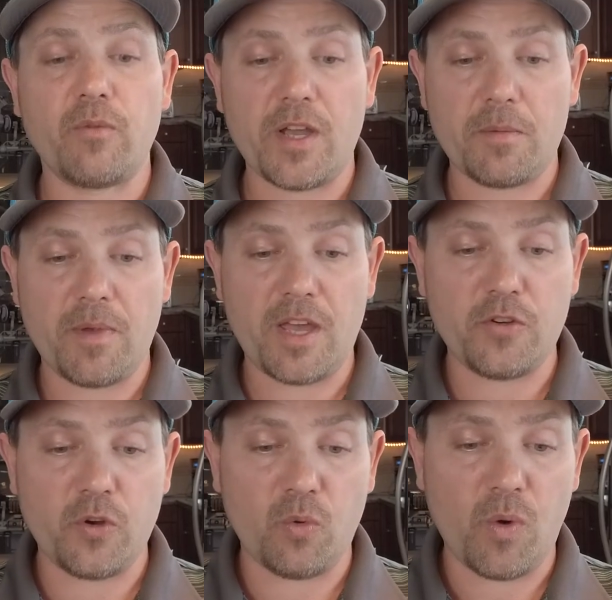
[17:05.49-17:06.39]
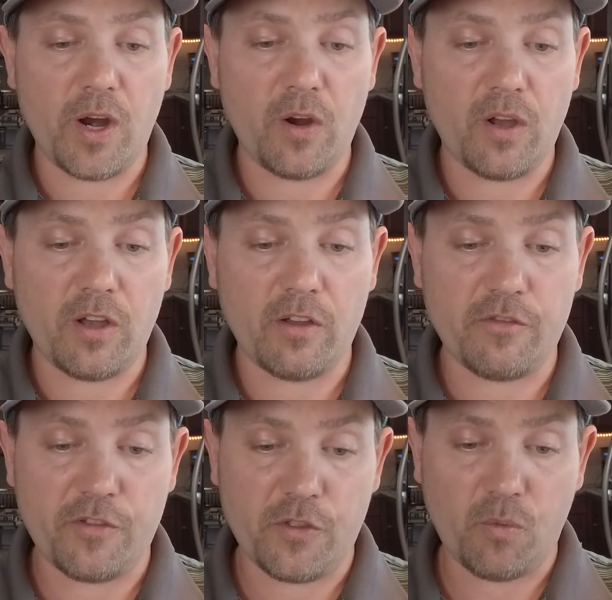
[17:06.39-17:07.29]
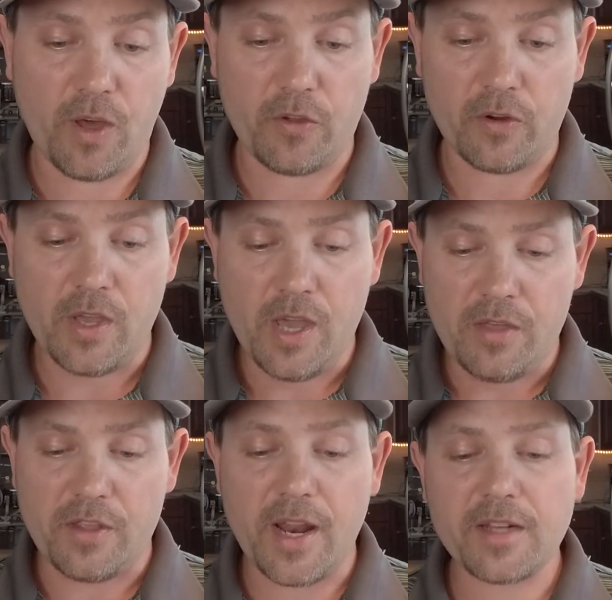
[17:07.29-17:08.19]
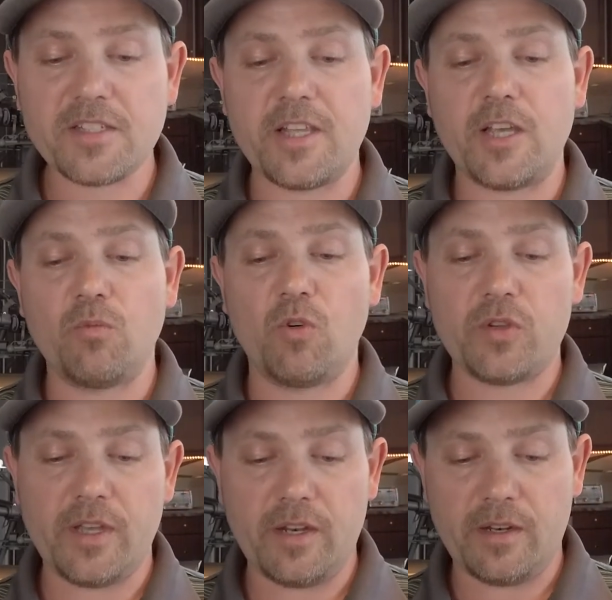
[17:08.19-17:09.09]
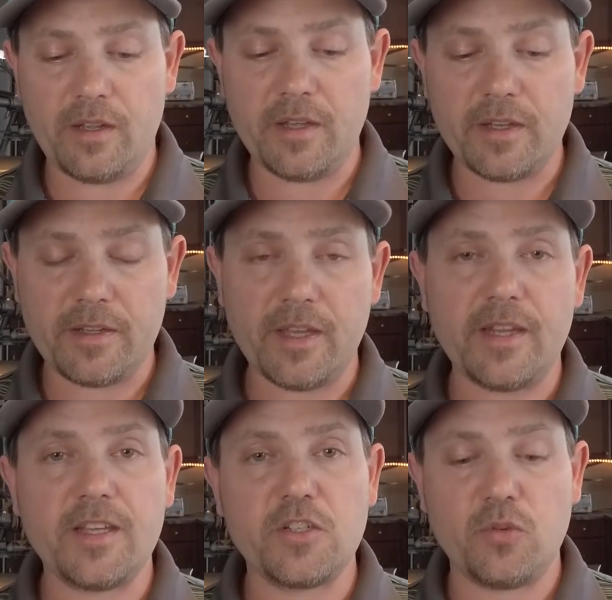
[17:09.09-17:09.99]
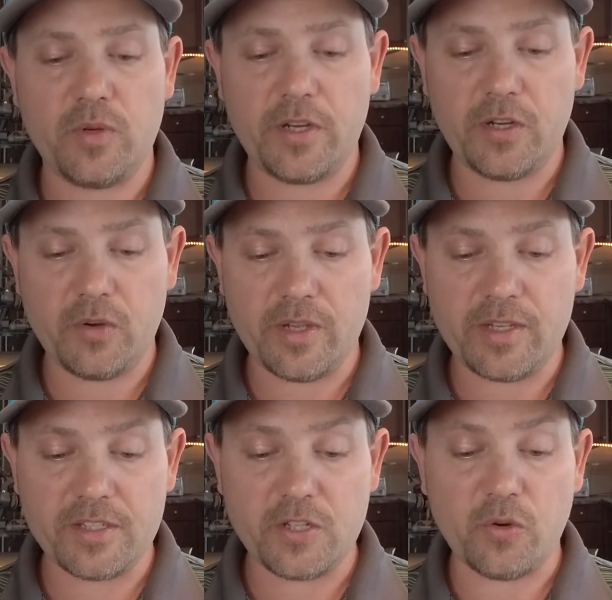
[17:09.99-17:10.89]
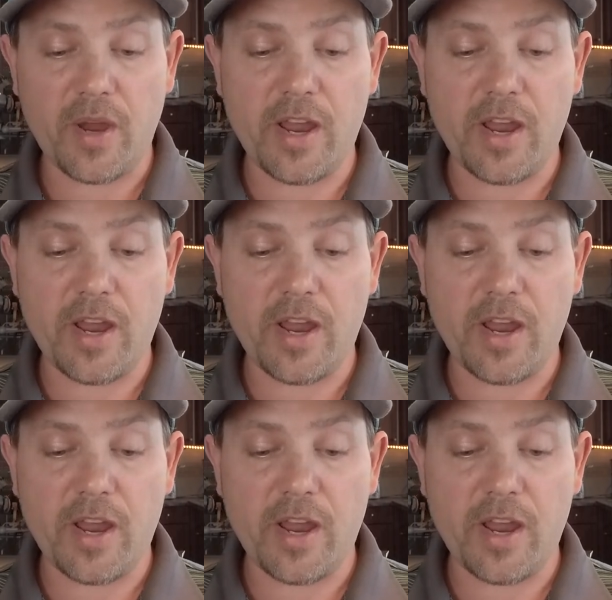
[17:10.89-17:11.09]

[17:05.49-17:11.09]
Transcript: I recommend you're aware of the weather. The next thing we'll get into here is your